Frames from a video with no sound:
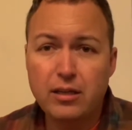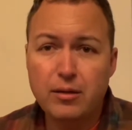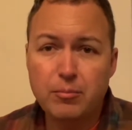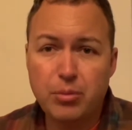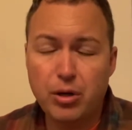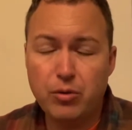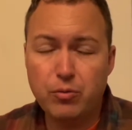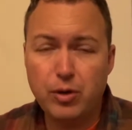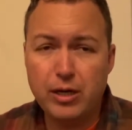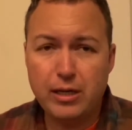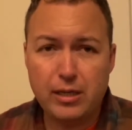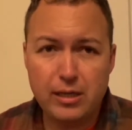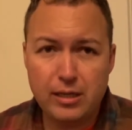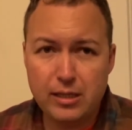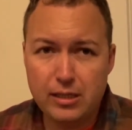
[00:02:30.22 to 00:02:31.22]
but what
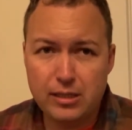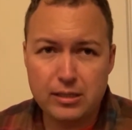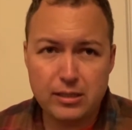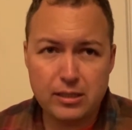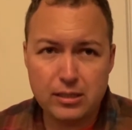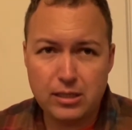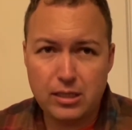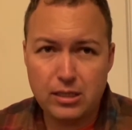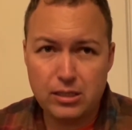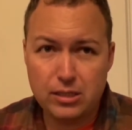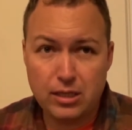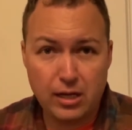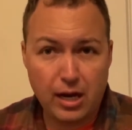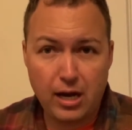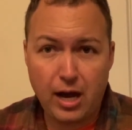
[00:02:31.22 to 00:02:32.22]
he is, is he's
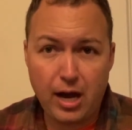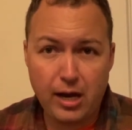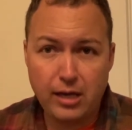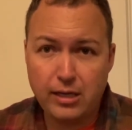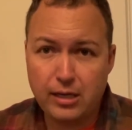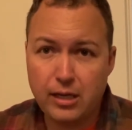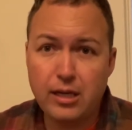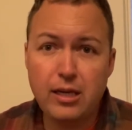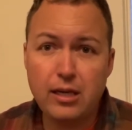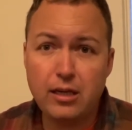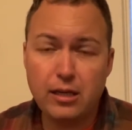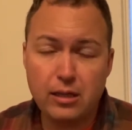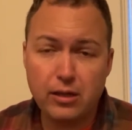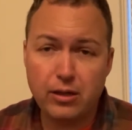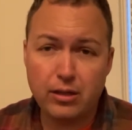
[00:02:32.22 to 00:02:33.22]
the high
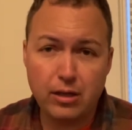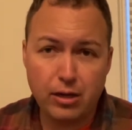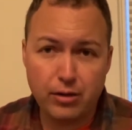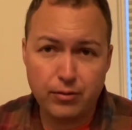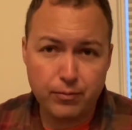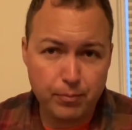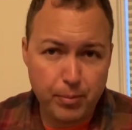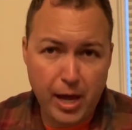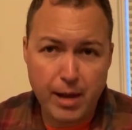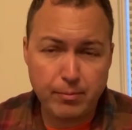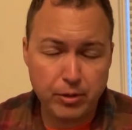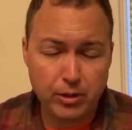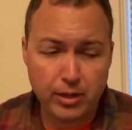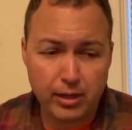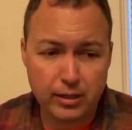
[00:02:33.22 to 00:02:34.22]
king of
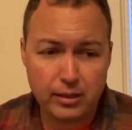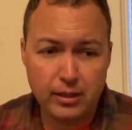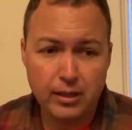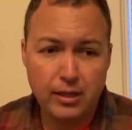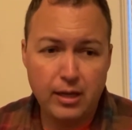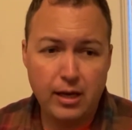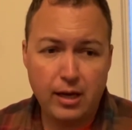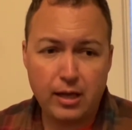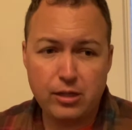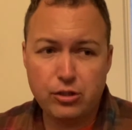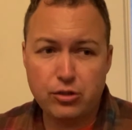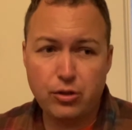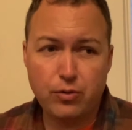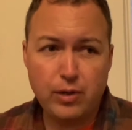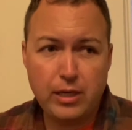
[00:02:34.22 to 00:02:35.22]
Babylon. And
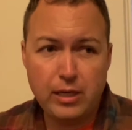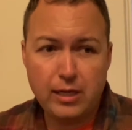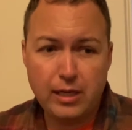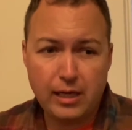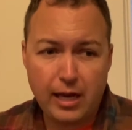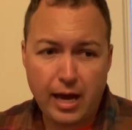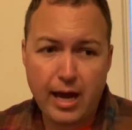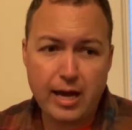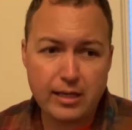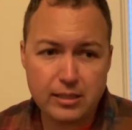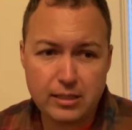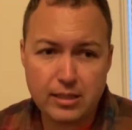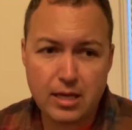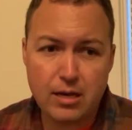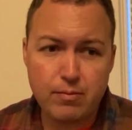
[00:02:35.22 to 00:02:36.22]
so he can
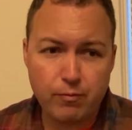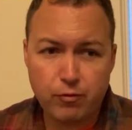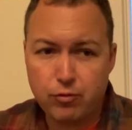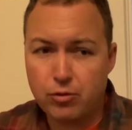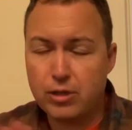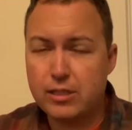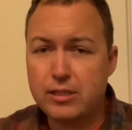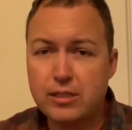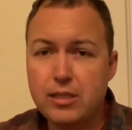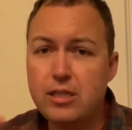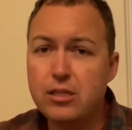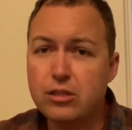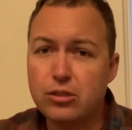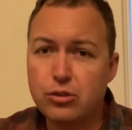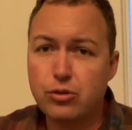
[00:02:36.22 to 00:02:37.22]
ask them for a
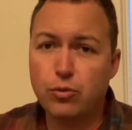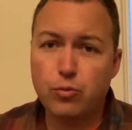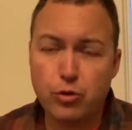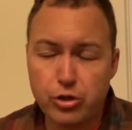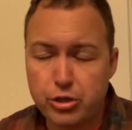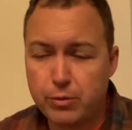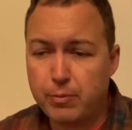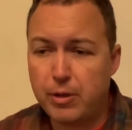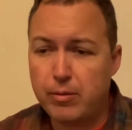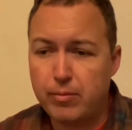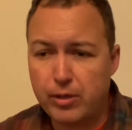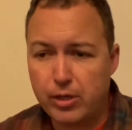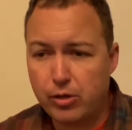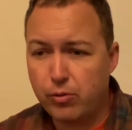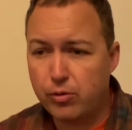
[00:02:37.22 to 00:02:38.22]
season to worship him
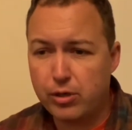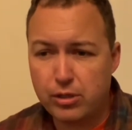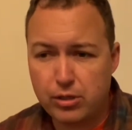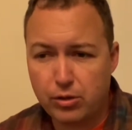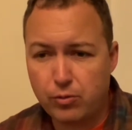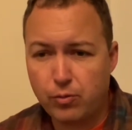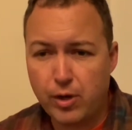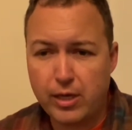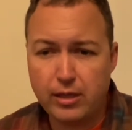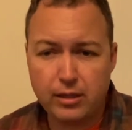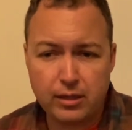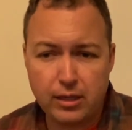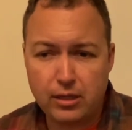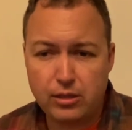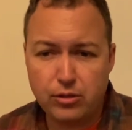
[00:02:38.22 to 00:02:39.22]
according to the way that
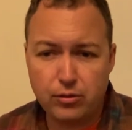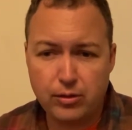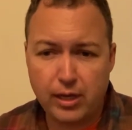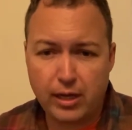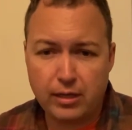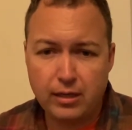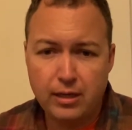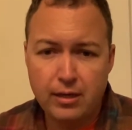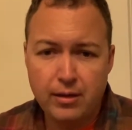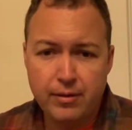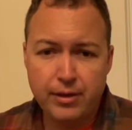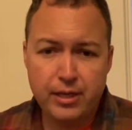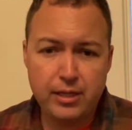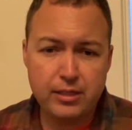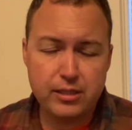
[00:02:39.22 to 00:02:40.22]
they do that.
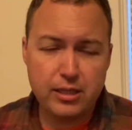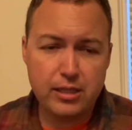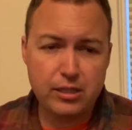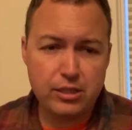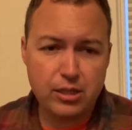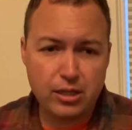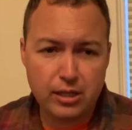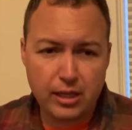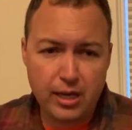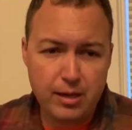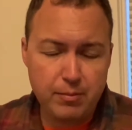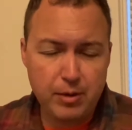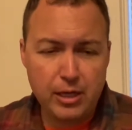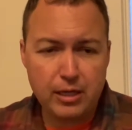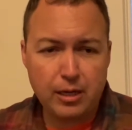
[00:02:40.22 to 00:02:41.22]
He's, he's
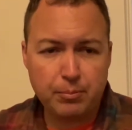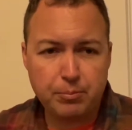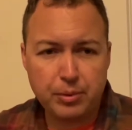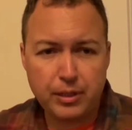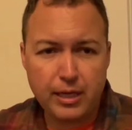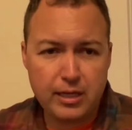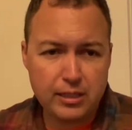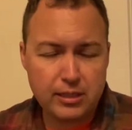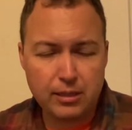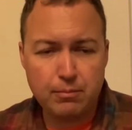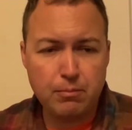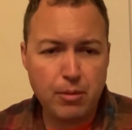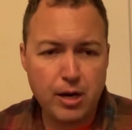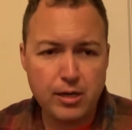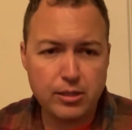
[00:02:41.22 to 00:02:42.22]
claiming a place
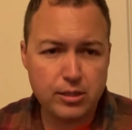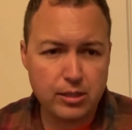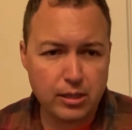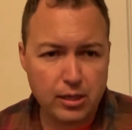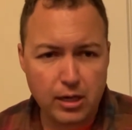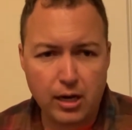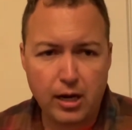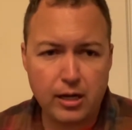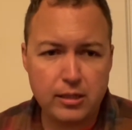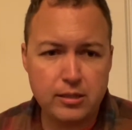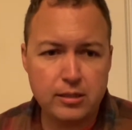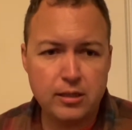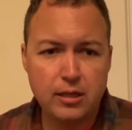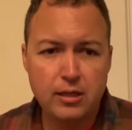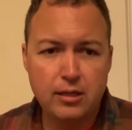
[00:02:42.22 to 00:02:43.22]
amongst the gods
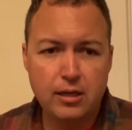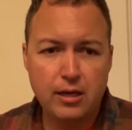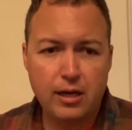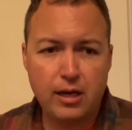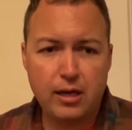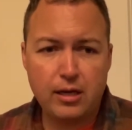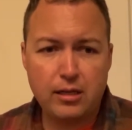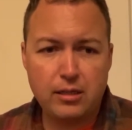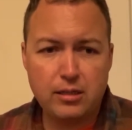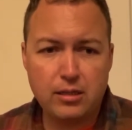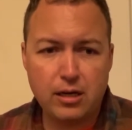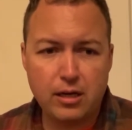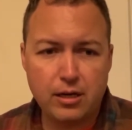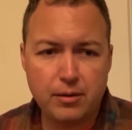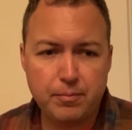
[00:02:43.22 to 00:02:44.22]
and
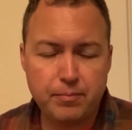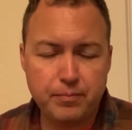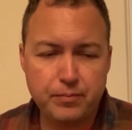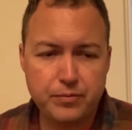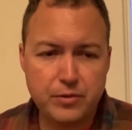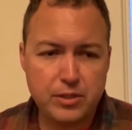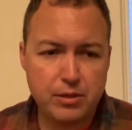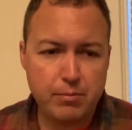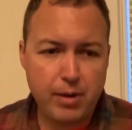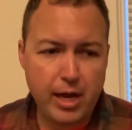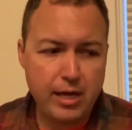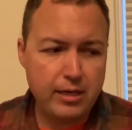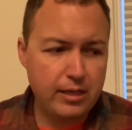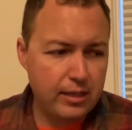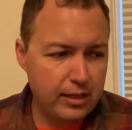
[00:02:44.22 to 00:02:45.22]
um,
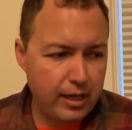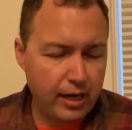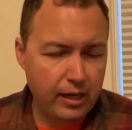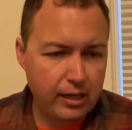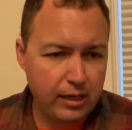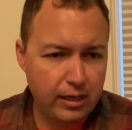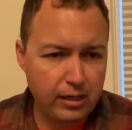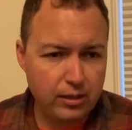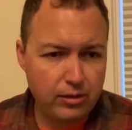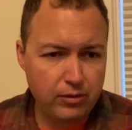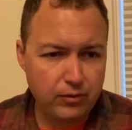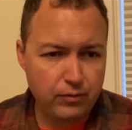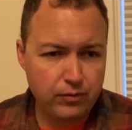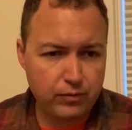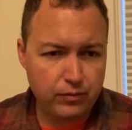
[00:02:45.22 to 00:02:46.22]
demanding that kind of
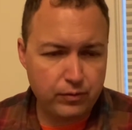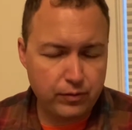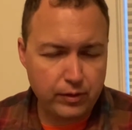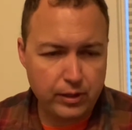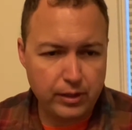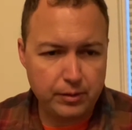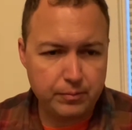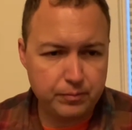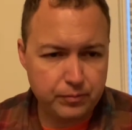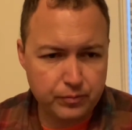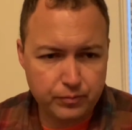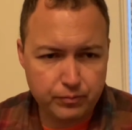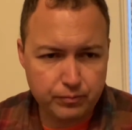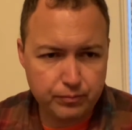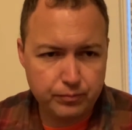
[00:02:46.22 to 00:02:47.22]
uh,
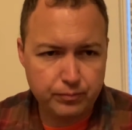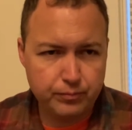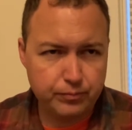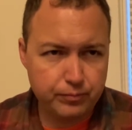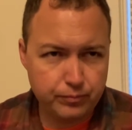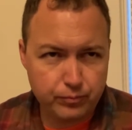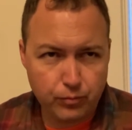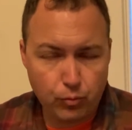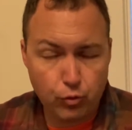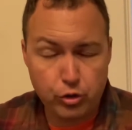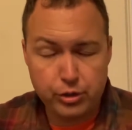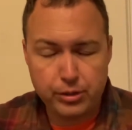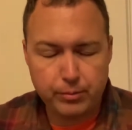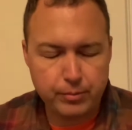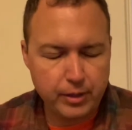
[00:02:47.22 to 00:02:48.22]

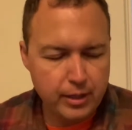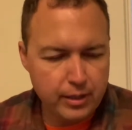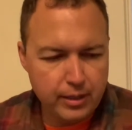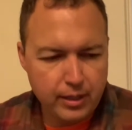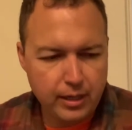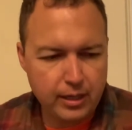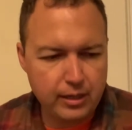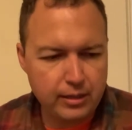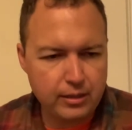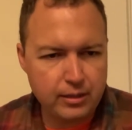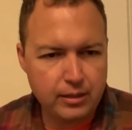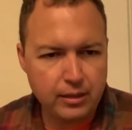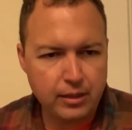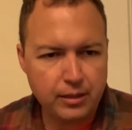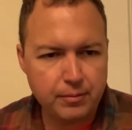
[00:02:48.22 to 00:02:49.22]
worship. And
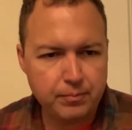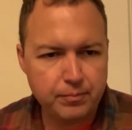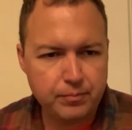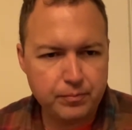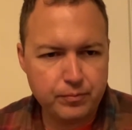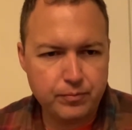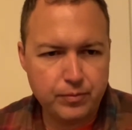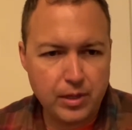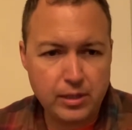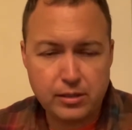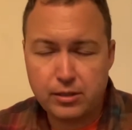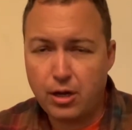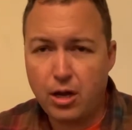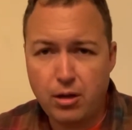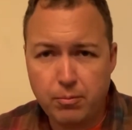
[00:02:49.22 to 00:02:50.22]
um, it's
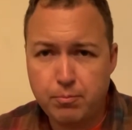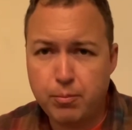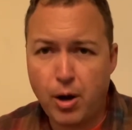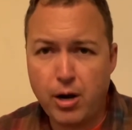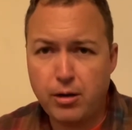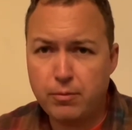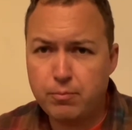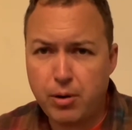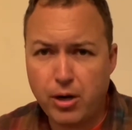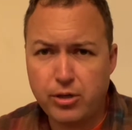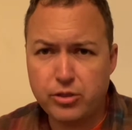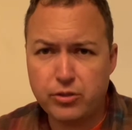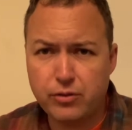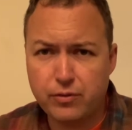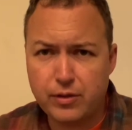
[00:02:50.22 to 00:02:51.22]
all part and
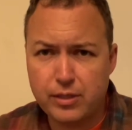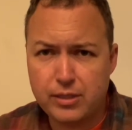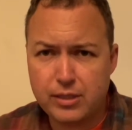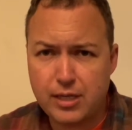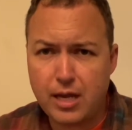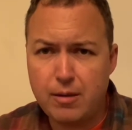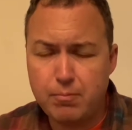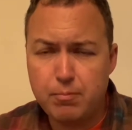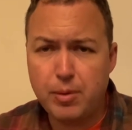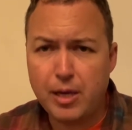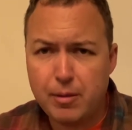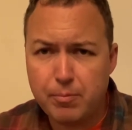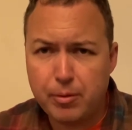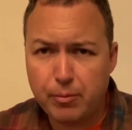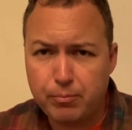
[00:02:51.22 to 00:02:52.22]
parcel of this same
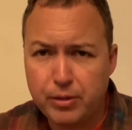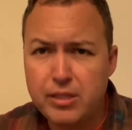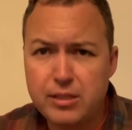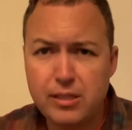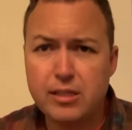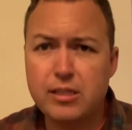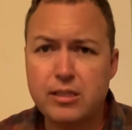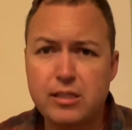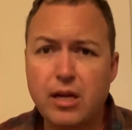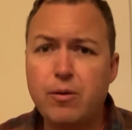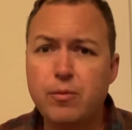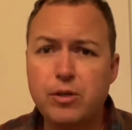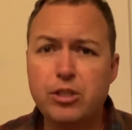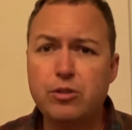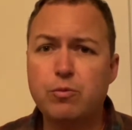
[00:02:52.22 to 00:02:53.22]
big publicity stunt,
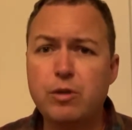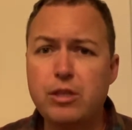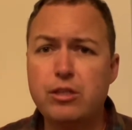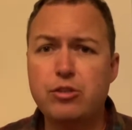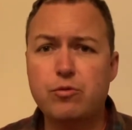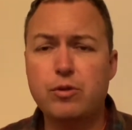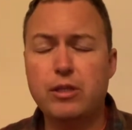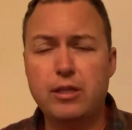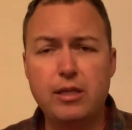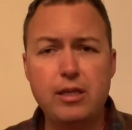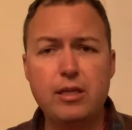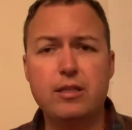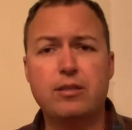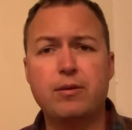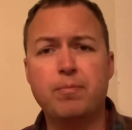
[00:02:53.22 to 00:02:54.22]
which is what this really is.